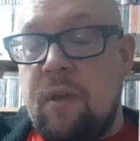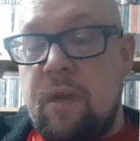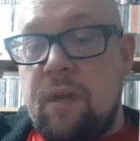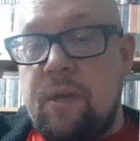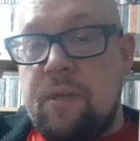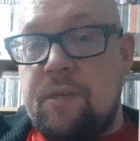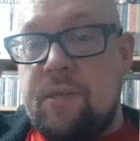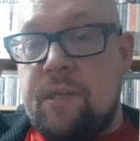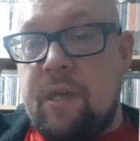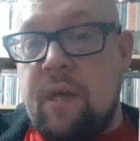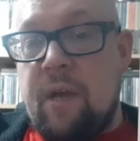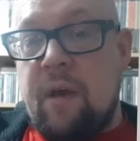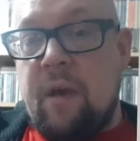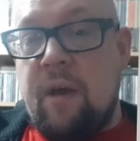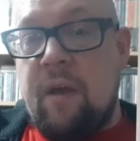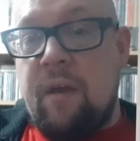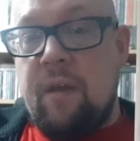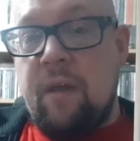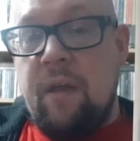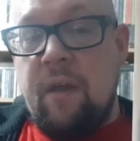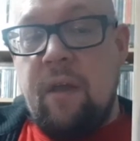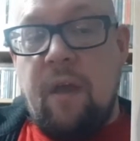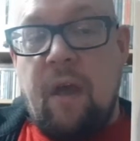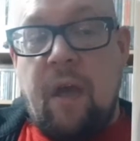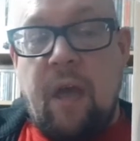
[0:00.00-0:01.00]
start.
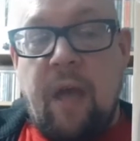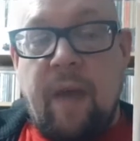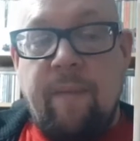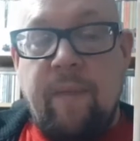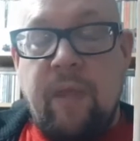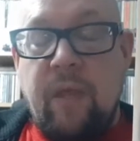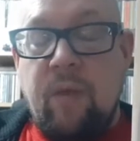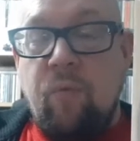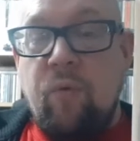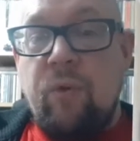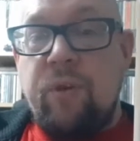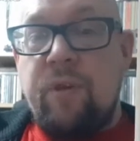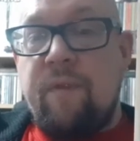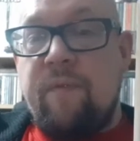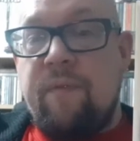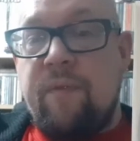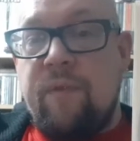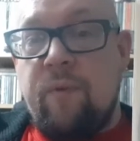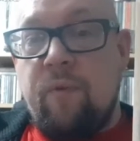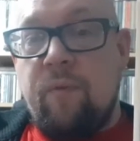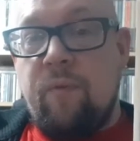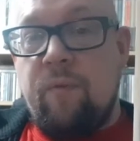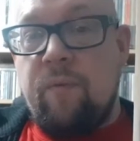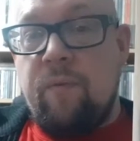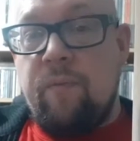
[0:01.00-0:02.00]
Um, you wouldn't have
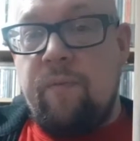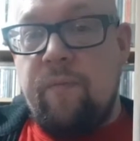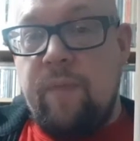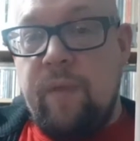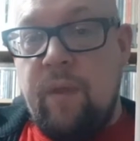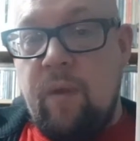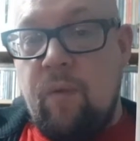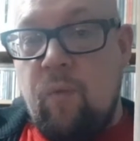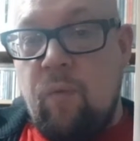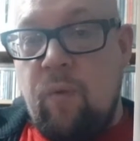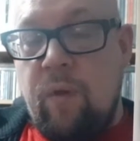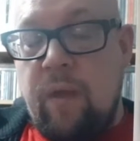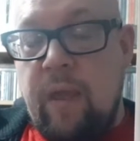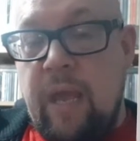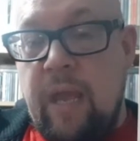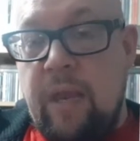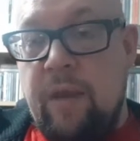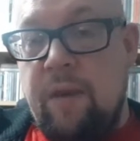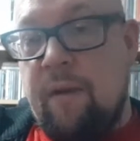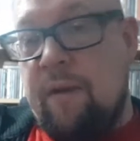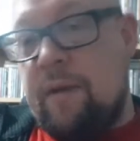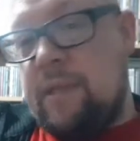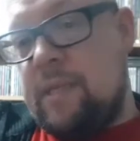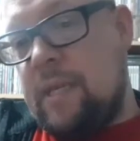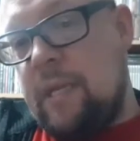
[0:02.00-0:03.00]
thought in
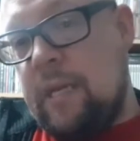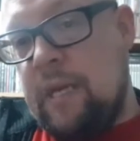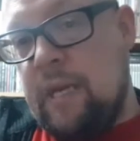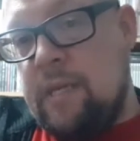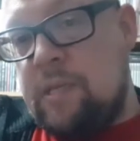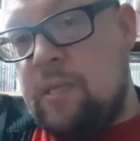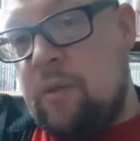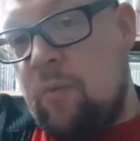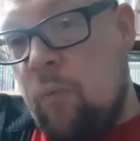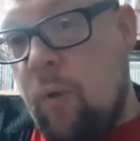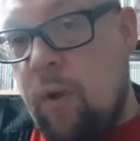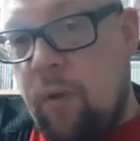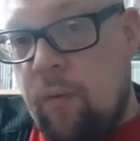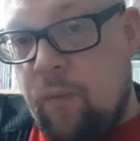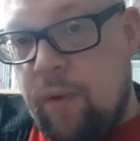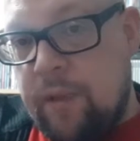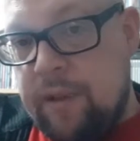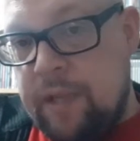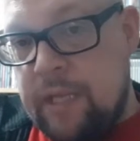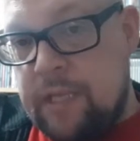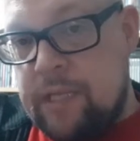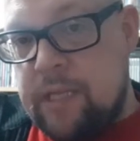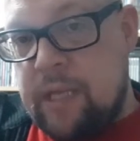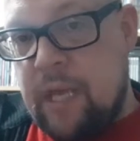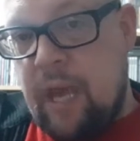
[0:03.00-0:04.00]
1981 when
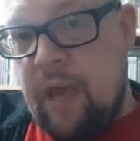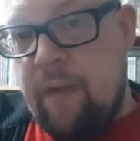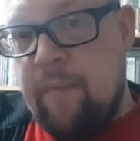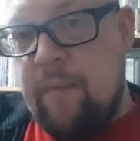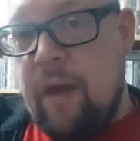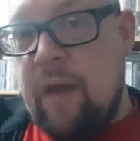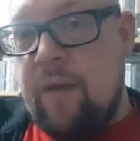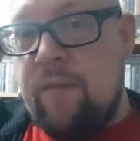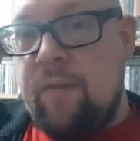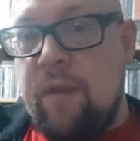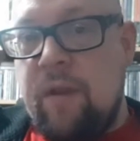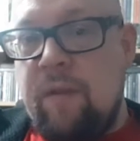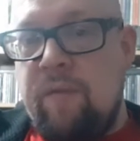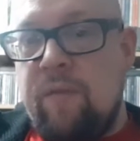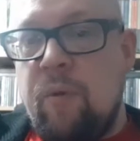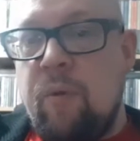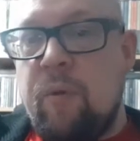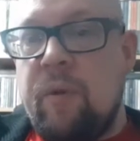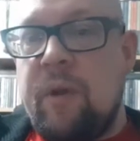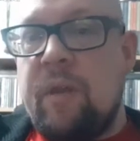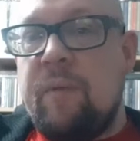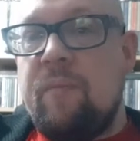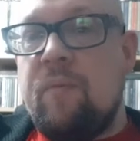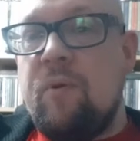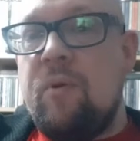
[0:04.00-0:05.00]
this came out that if you were
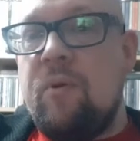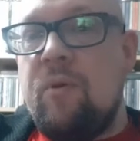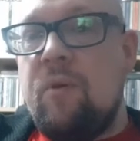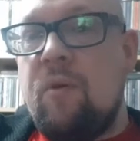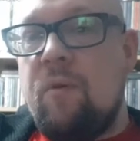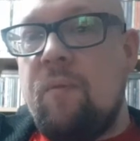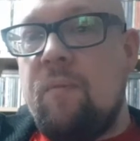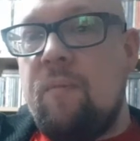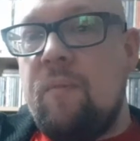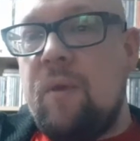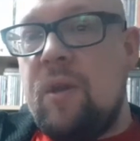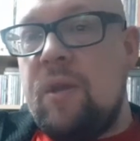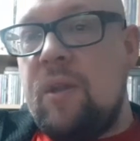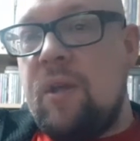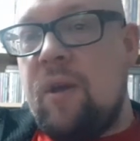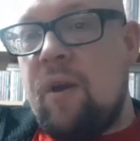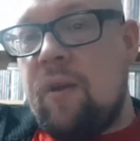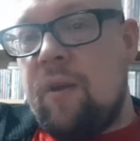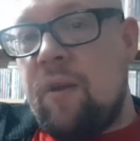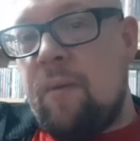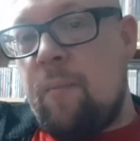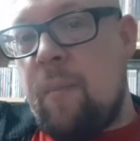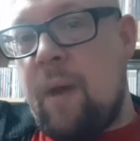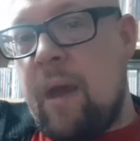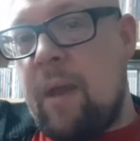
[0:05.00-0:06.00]
going to put your money
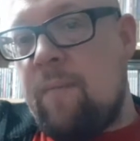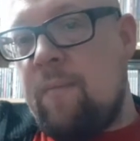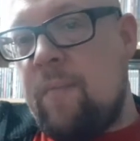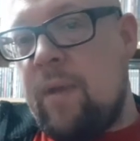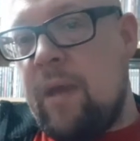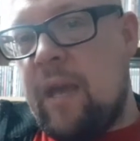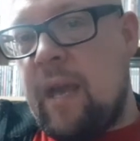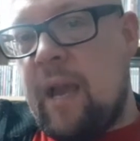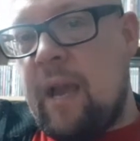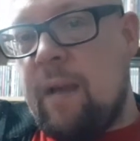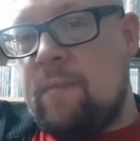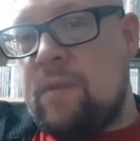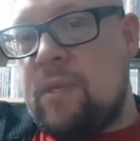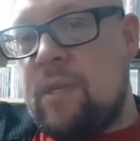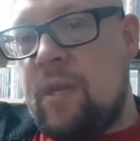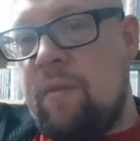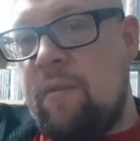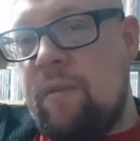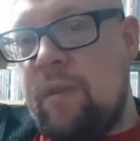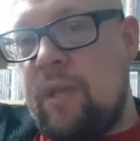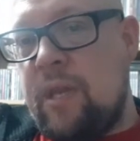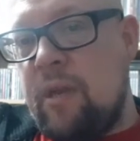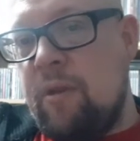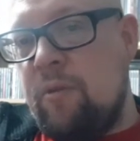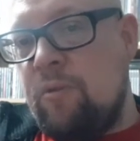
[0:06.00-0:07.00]
on a band being
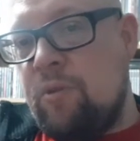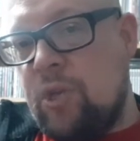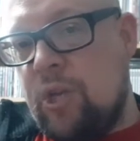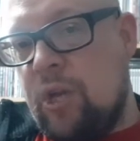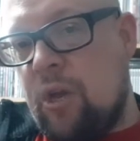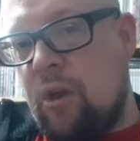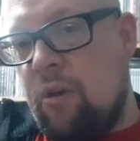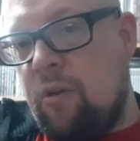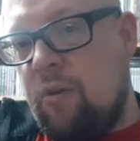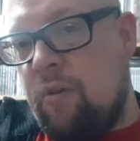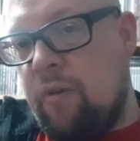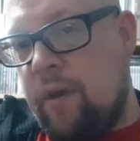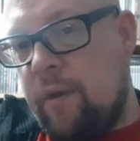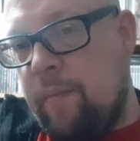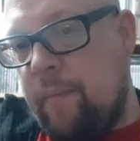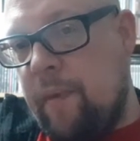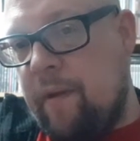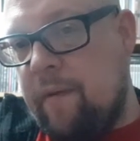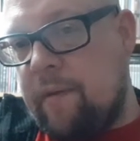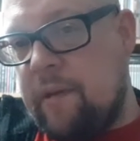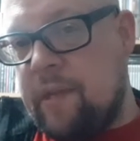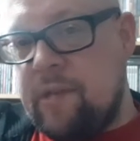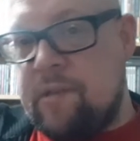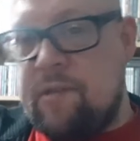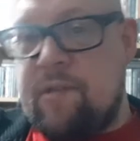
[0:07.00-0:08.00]
absolutely huge and conquering
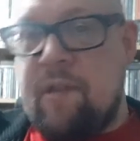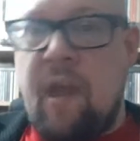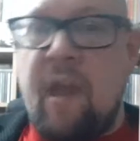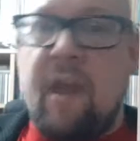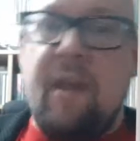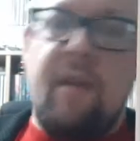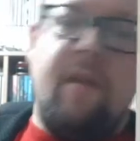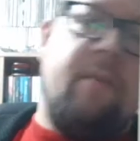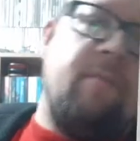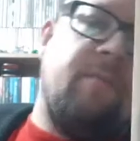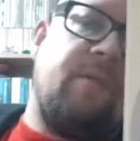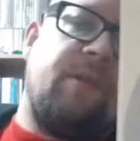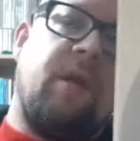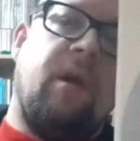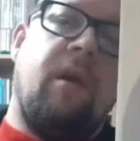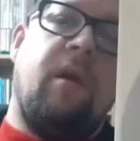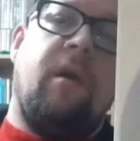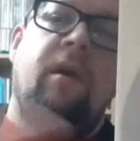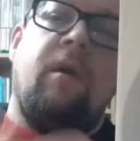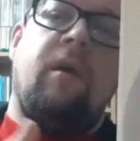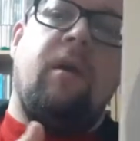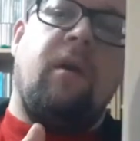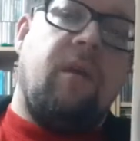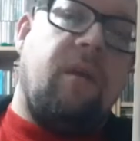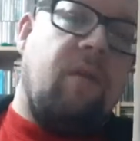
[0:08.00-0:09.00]
American stadiums,
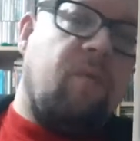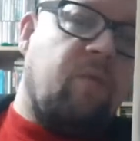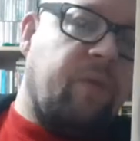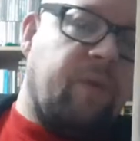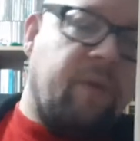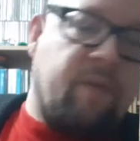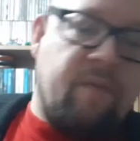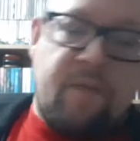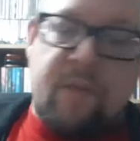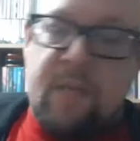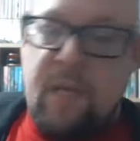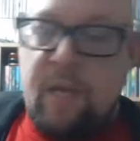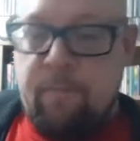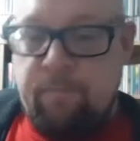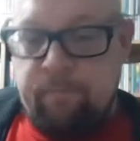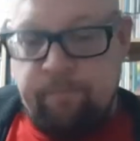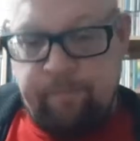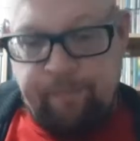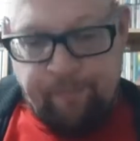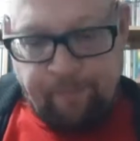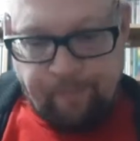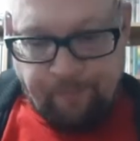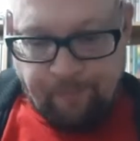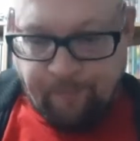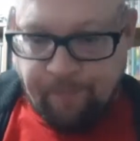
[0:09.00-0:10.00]
you wouldn't have said
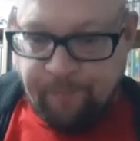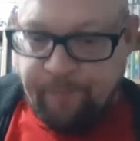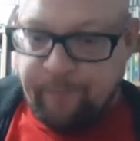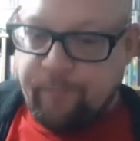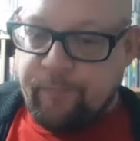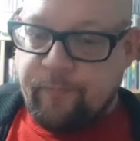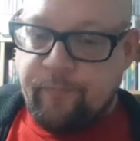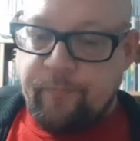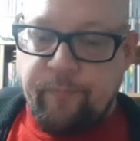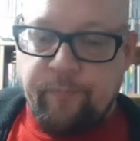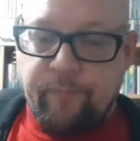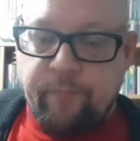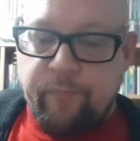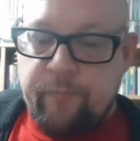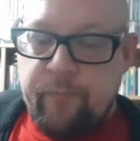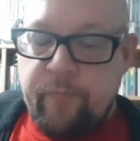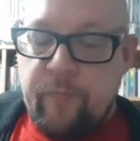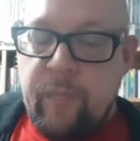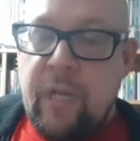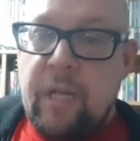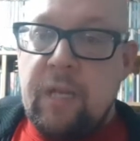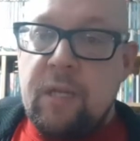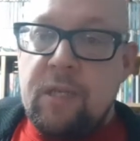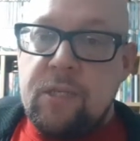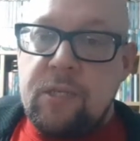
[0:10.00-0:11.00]

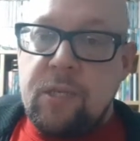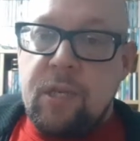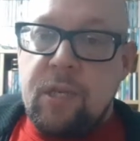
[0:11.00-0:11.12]
it's